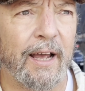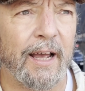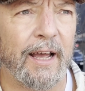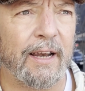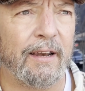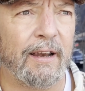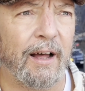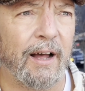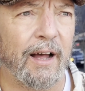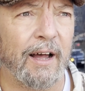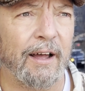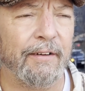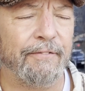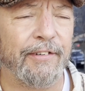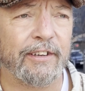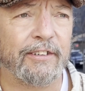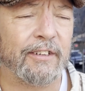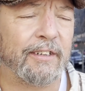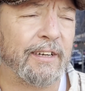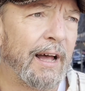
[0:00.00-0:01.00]
and if
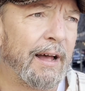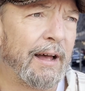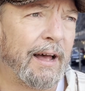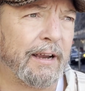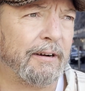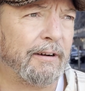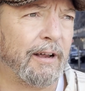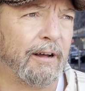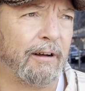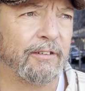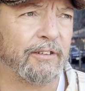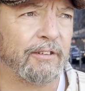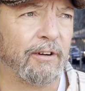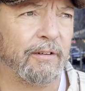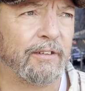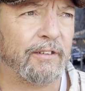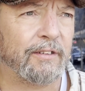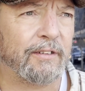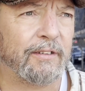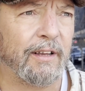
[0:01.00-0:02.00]
it's I don't know. So
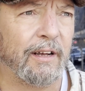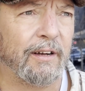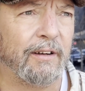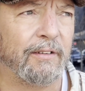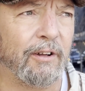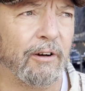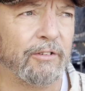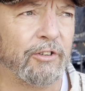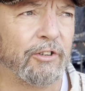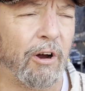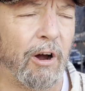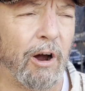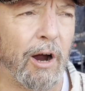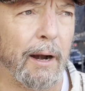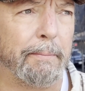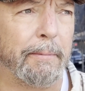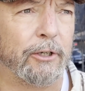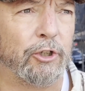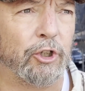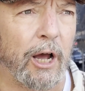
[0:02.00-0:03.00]
those are
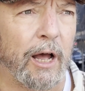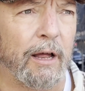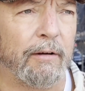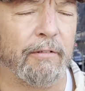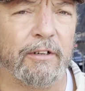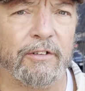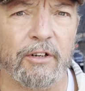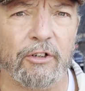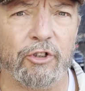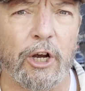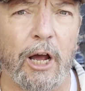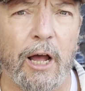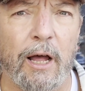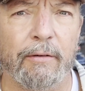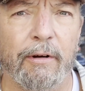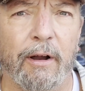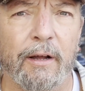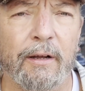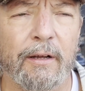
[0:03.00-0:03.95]
hard, but genre is a genre.